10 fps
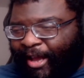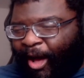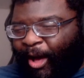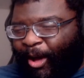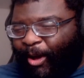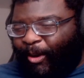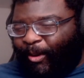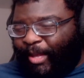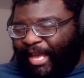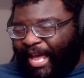
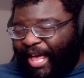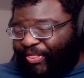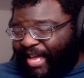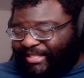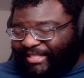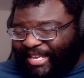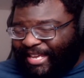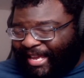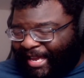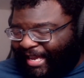Oh, yeah, that's
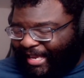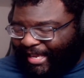it.